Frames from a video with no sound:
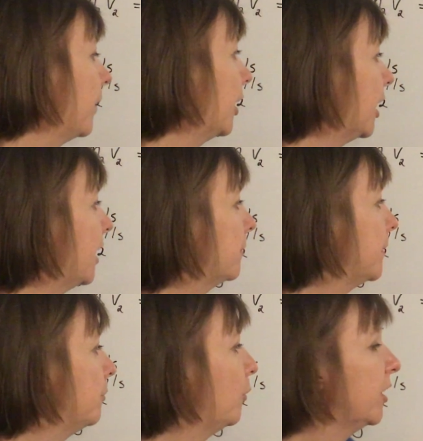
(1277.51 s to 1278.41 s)
A lot of
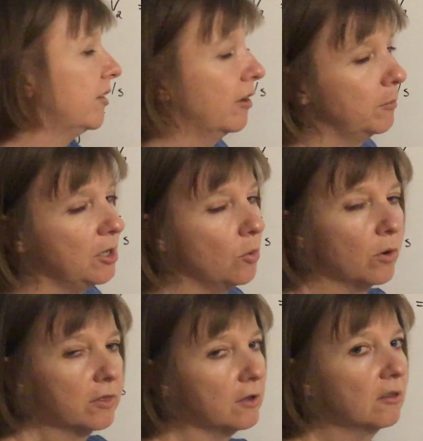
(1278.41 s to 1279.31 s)
people want to tell me
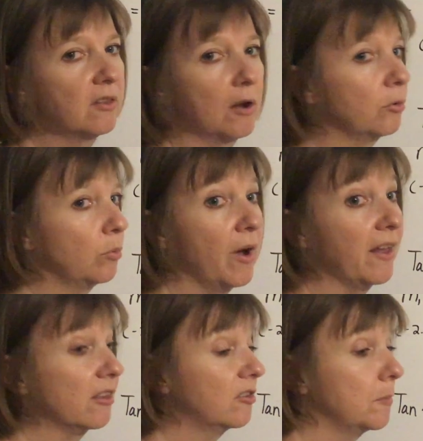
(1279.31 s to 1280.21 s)
northeast,
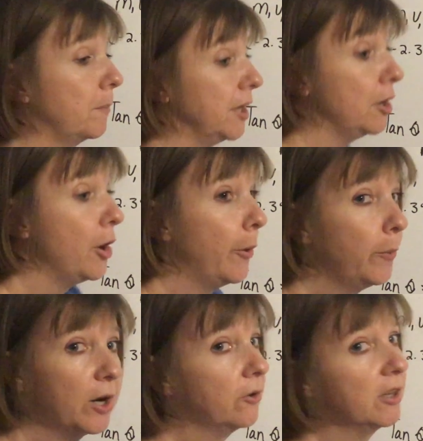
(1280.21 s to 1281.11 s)
southwest, but
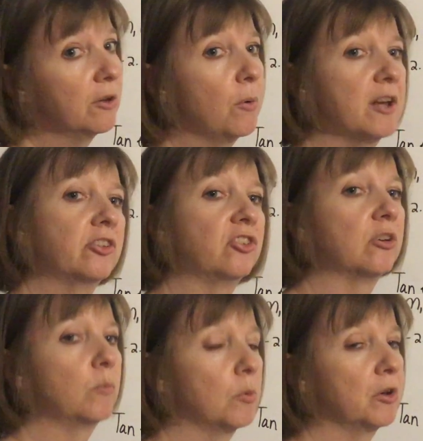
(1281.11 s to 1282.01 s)
nowhere in the
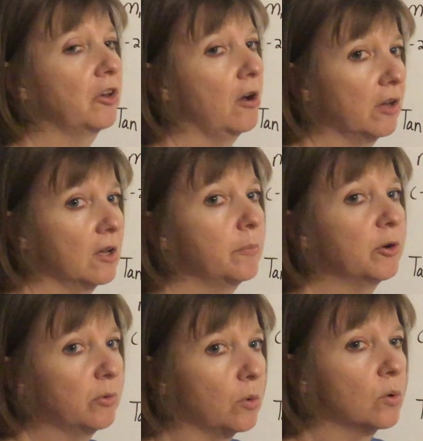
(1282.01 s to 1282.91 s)
question were we talking
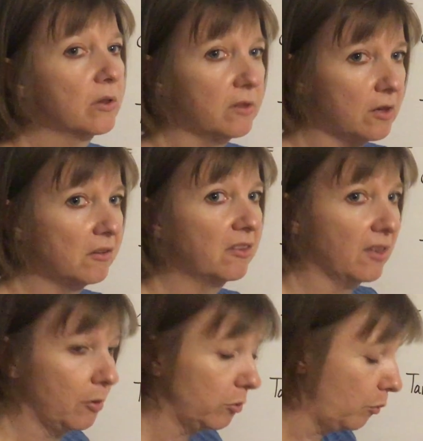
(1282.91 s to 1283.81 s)
about northeast,
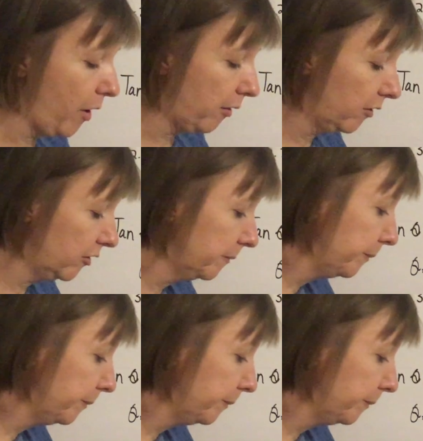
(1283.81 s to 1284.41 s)
southwest.